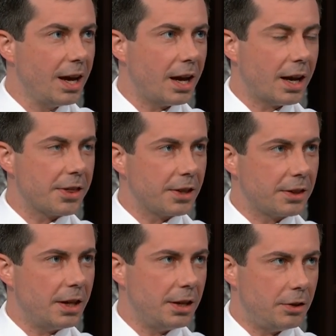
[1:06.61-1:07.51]
And I think
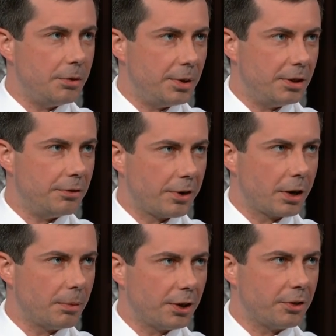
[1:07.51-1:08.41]
they need to be
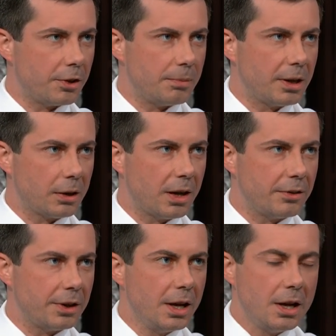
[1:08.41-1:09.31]
very much in the middle of
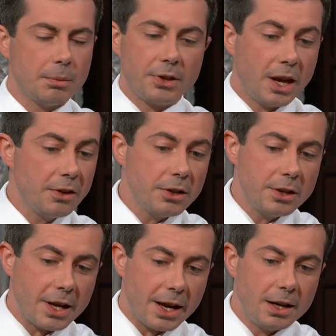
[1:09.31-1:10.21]
it. But at the end of the
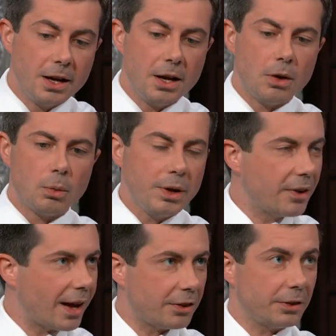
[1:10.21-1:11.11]
day, we've
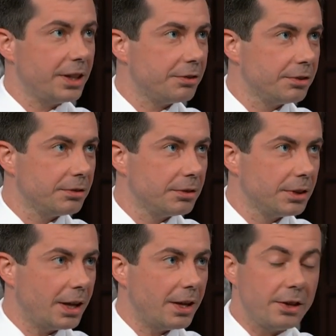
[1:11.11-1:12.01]
got to leave.
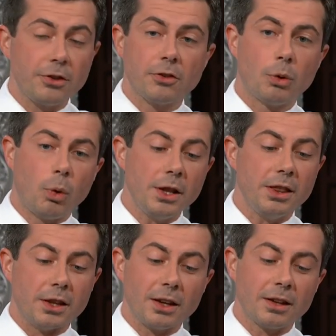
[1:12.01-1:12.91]
And this is the one
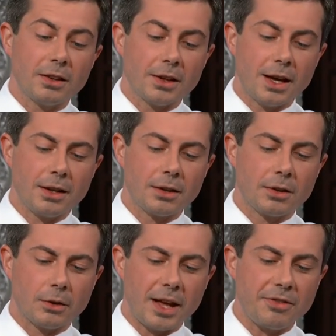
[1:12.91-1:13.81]
thing that
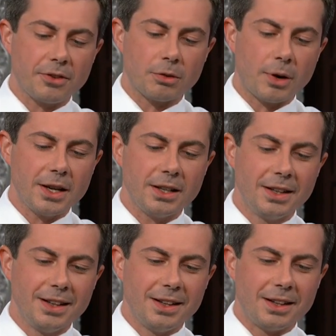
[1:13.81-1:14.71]
the left, the right,
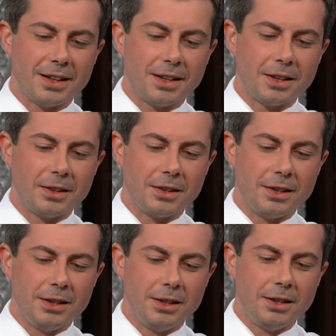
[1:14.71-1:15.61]
uh,
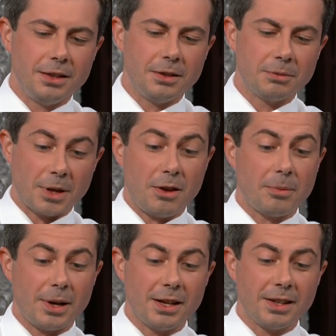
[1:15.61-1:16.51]
the
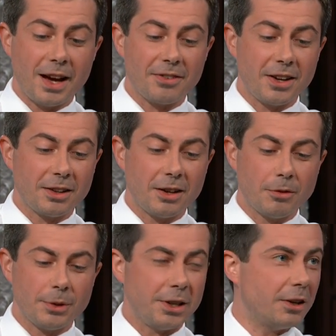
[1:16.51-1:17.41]
Taliban, the Afghan
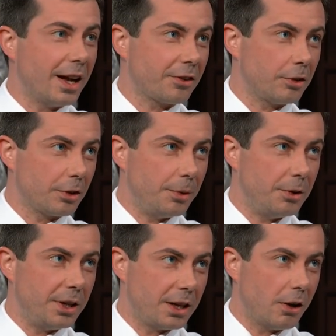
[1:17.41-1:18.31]
government, the international
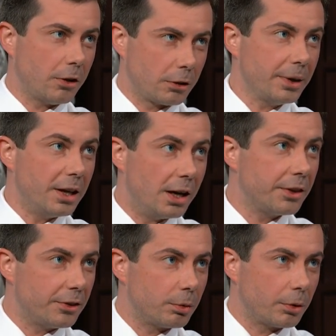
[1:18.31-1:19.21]
community can all agree on
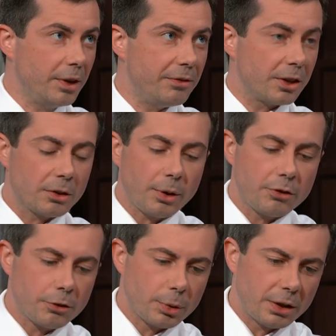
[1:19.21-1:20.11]
is that we're leaving. The
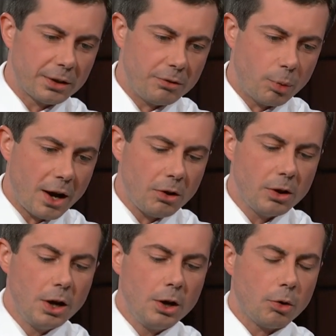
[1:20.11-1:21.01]
question is, are we going to leave well
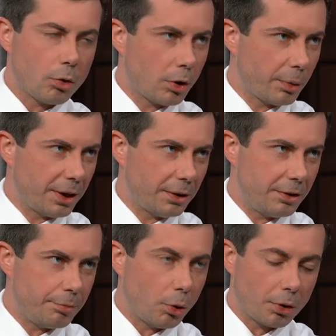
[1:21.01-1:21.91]
or are we going to
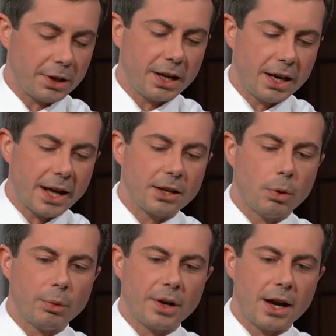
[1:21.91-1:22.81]
leave poorly? And I think
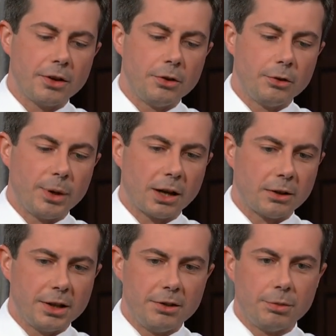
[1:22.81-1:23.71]
what we've got to do is we've got to
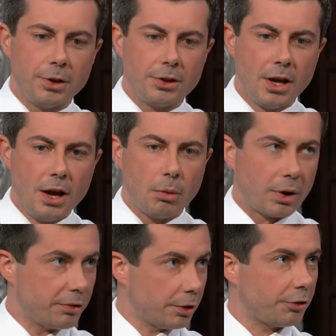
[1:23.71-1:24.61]
leave with
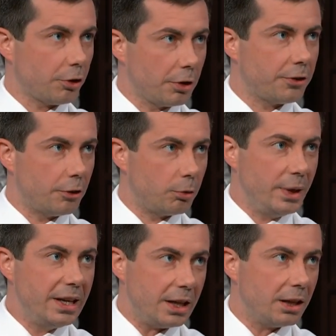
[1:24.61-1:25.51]
whatever assurances
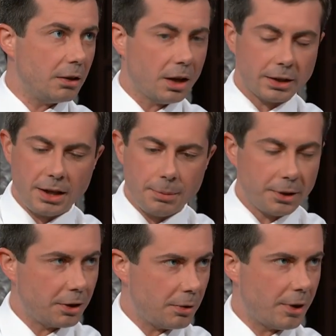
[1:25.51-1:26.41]
we need on
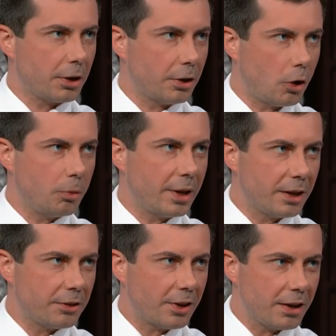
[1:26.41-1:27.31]
keeping the American
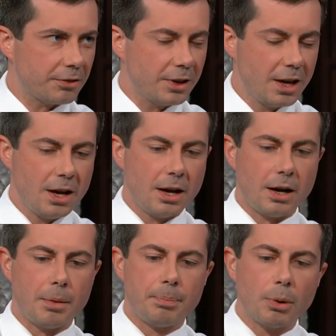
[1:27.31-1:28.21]
homeland safe,
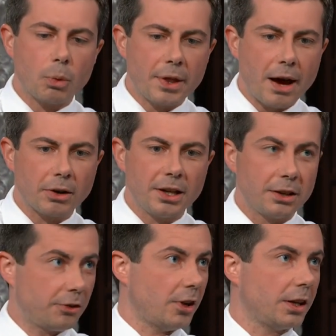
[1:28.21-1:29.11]
uh, but without
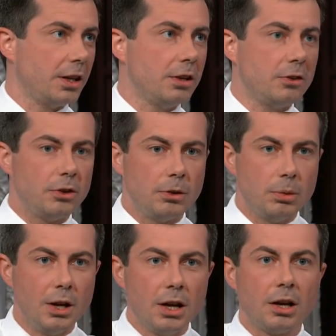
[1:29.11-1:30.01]
getting sucked
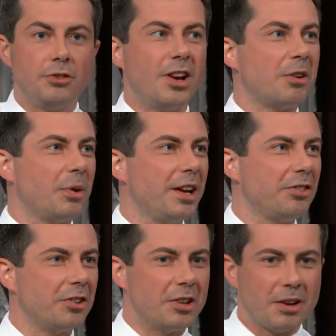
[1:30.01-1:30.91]
into a
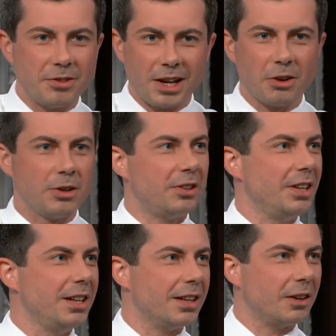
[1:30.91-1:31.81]
generation of
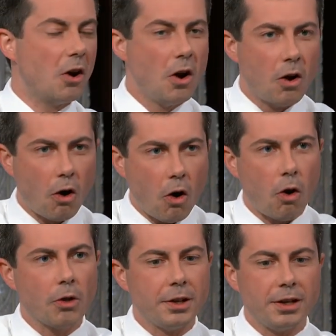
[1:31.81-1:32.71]
guaranteeing
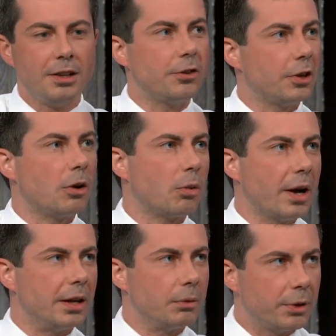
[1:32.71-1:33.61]
all that needs to go
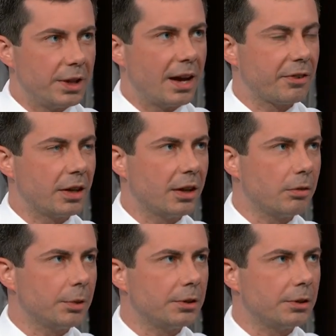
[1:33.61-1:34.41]
right with the Afghan government.